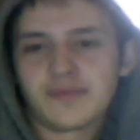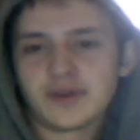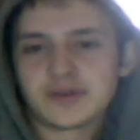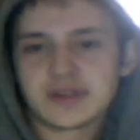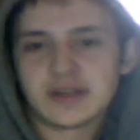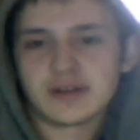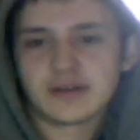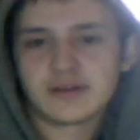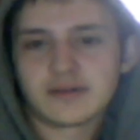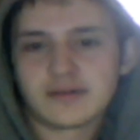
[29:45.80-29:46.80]
You'll see it
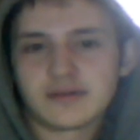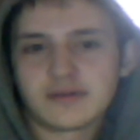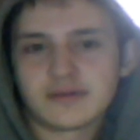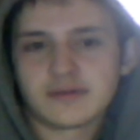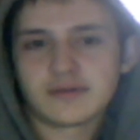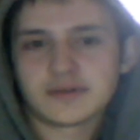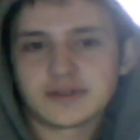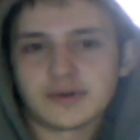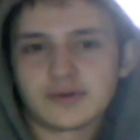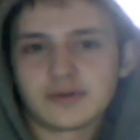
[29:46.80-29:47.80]

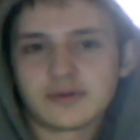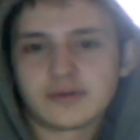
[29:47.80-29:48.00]
soon.